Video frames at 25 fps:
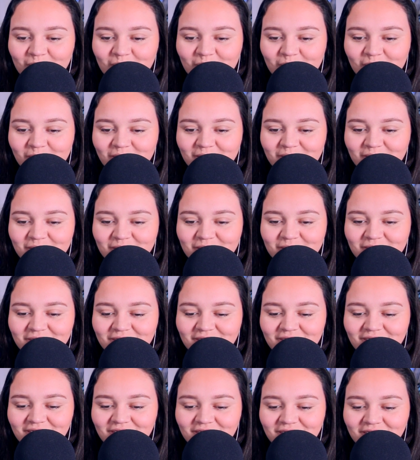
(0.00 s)

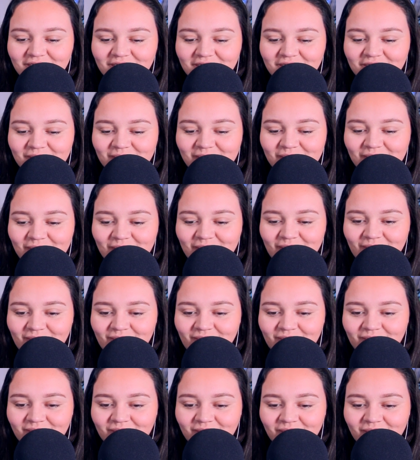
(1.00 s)

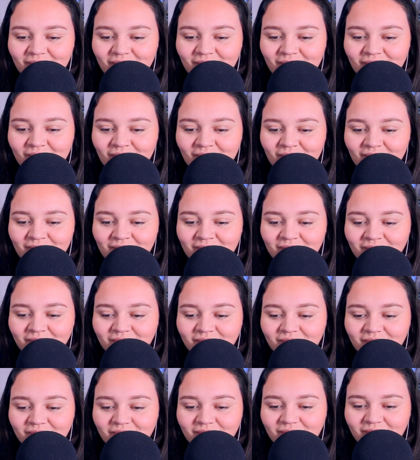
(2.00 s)

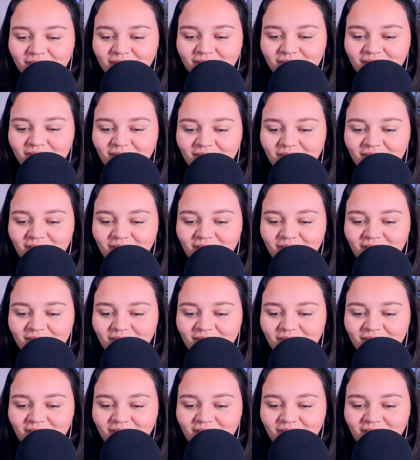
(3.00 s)
(silent)